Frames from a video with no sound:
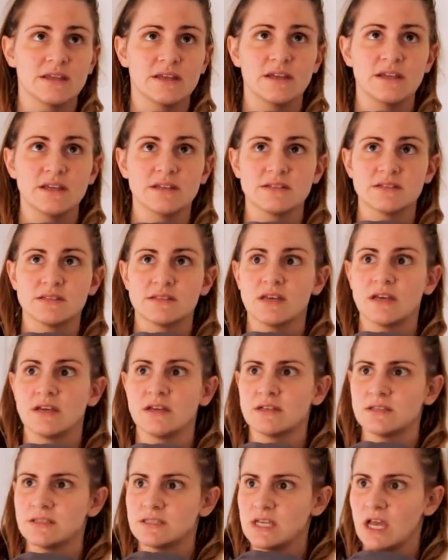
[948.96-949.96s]
think it's
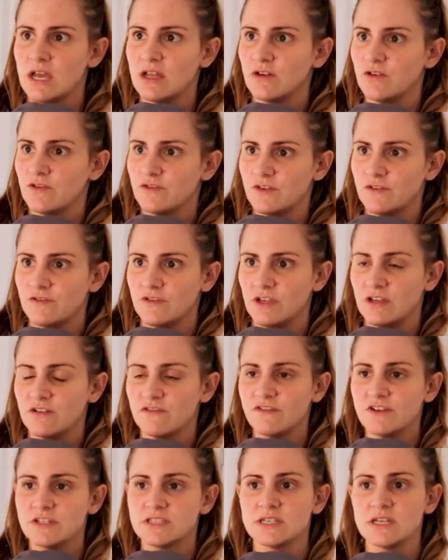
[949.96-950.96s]
10 or 15
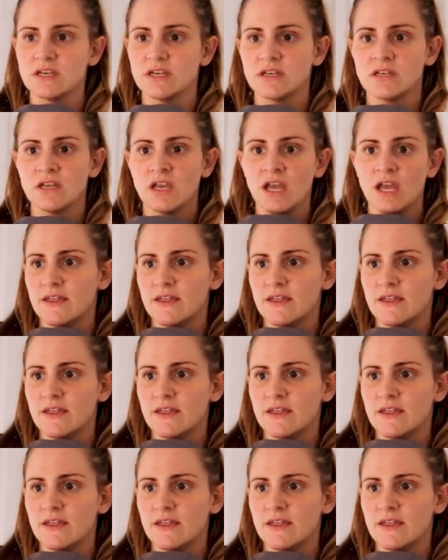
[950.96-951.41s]
fitted,